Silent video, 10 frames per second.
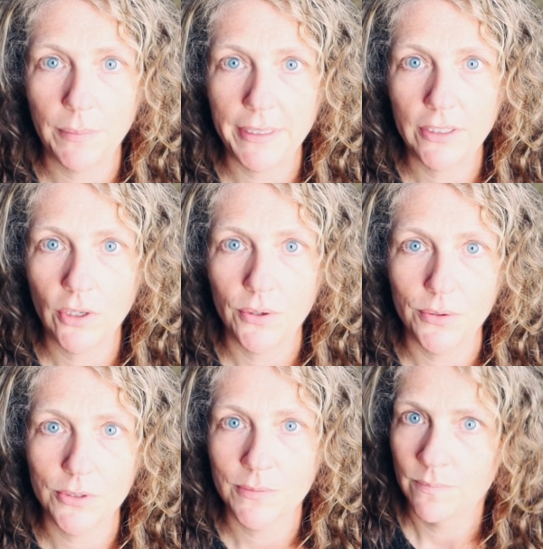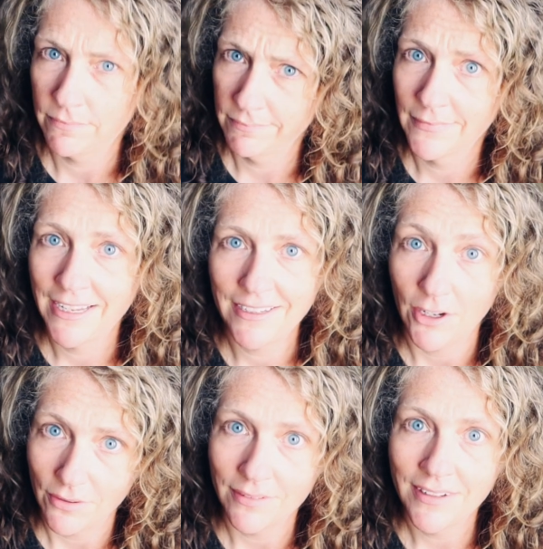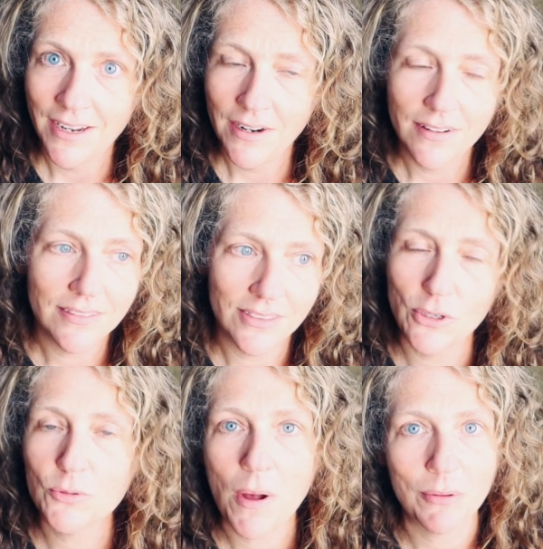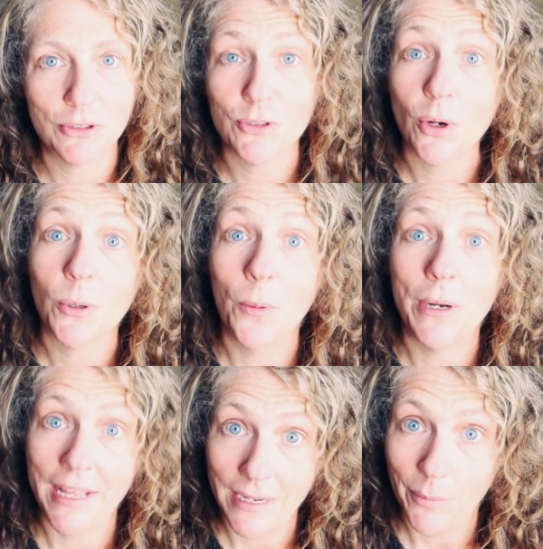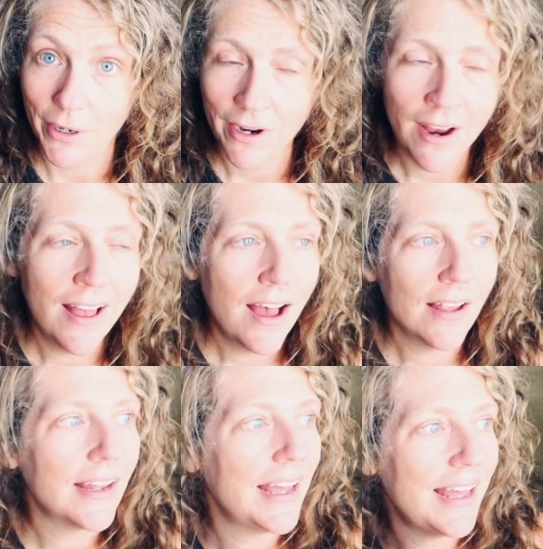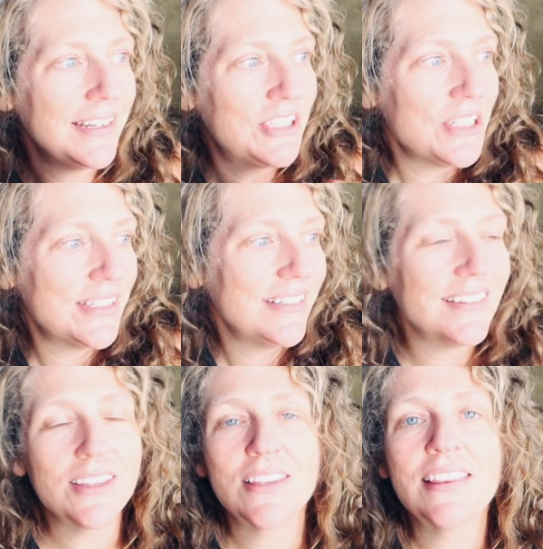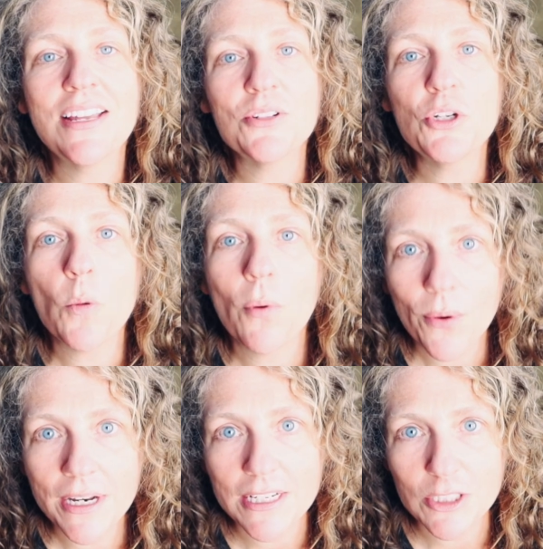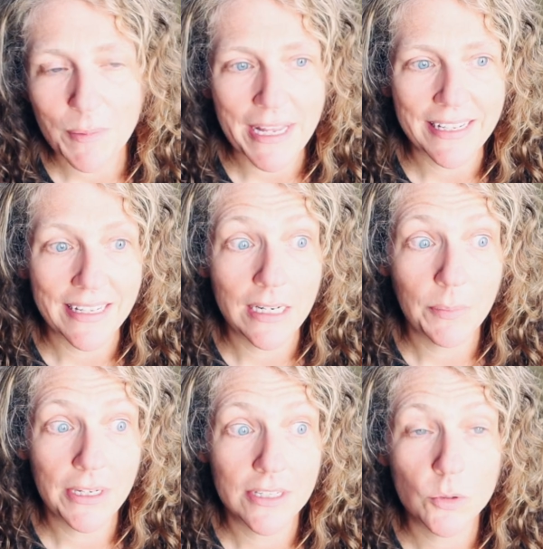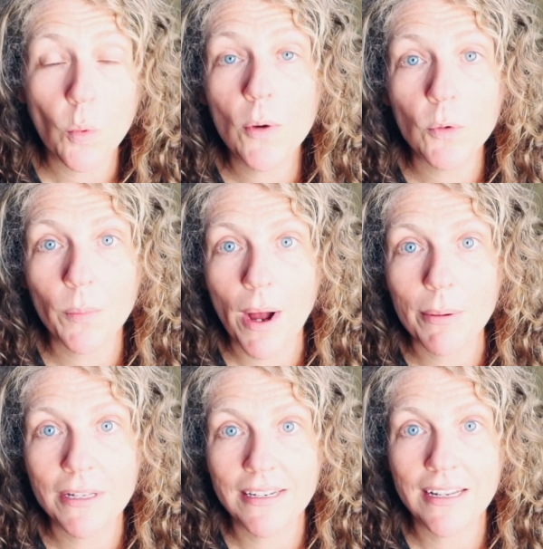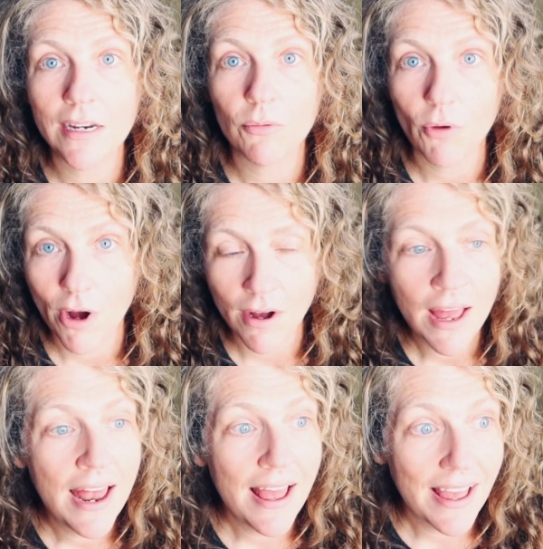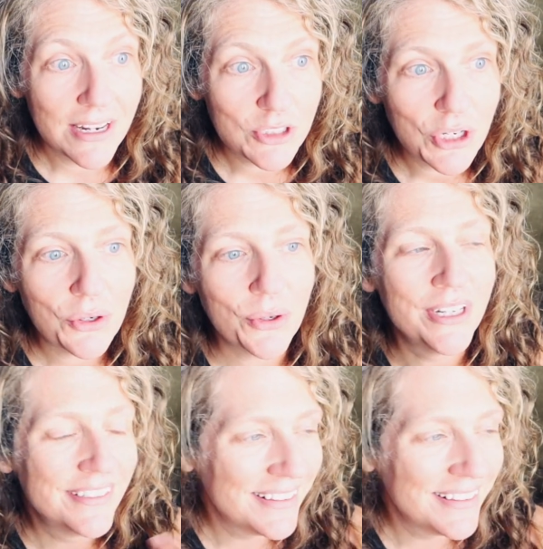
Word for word: be closed. Y'all, those publishers aren't going anywhere. It just there's no point in speculating because one we're probably going to get it wrong and two